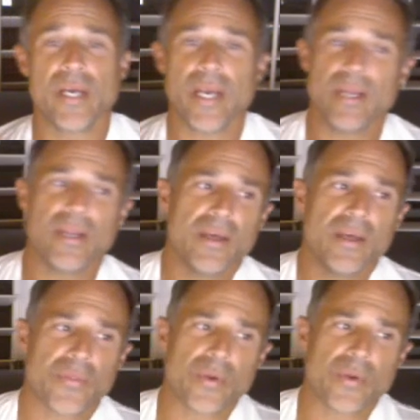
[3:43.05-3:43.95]
And
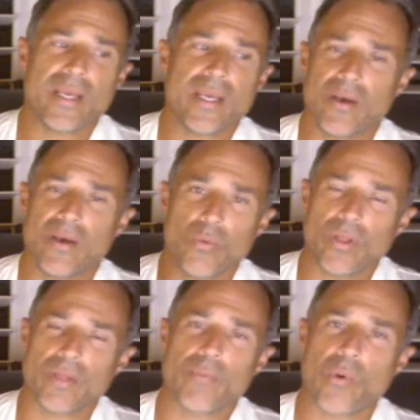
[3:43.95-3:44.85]
three, a
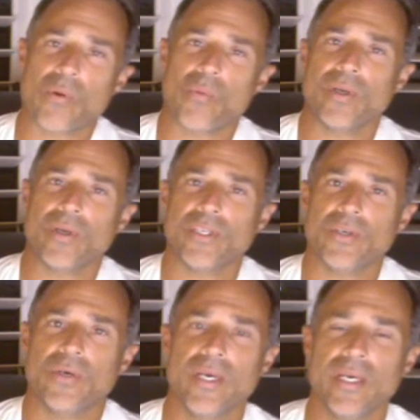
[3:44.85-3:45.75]
real important one too,